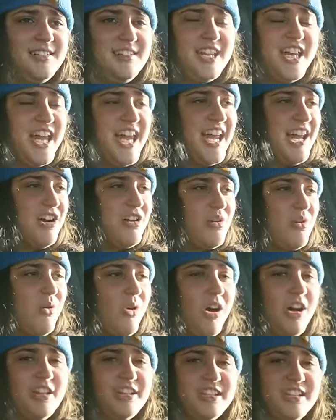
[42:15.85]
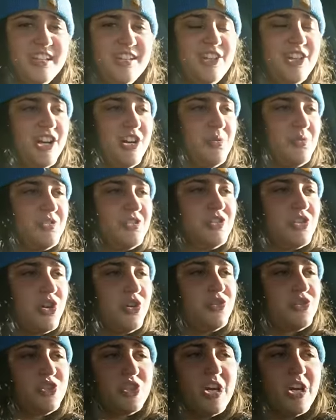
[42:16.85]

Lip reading: The air quality in there was so